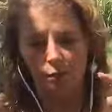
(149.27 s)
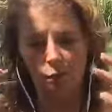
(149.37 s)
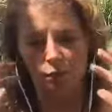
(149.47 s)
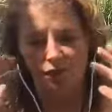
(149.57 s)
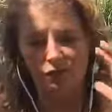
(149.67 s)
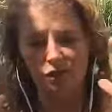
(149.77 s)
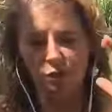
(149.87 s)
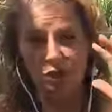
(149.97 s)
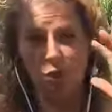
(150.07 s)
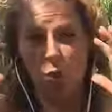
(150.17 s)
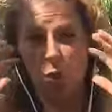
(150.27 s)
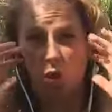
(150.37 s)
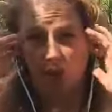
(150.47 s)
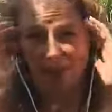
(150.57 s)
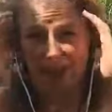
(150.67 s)
when they first went to war,
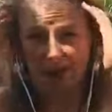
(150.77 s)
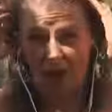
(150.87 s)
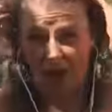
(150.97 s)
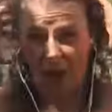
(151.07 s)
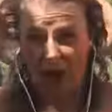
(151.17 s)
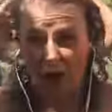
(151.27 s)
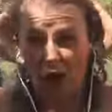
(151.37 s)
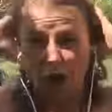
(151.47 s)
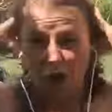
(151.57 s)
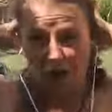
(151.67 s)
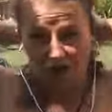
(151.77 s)
they had all their hair cut off.